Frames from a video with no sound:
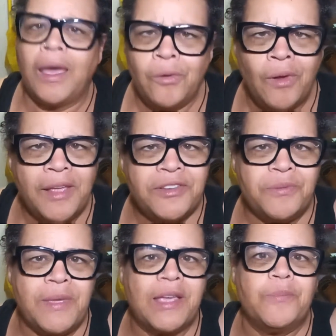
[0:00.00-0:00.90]
I don't like
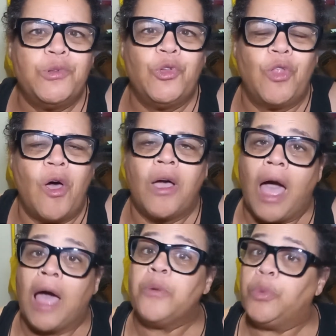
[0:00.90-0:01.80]
to make them too long.
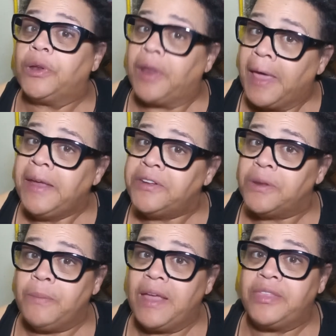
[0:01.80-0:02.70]
I would like
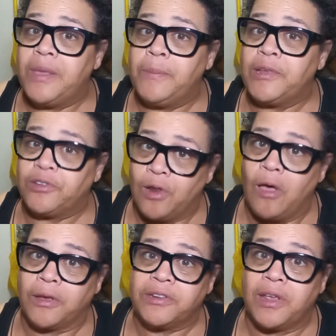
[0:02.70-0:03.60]
to make them as
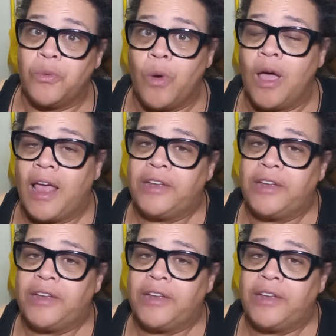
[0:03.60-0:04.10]
long as I want.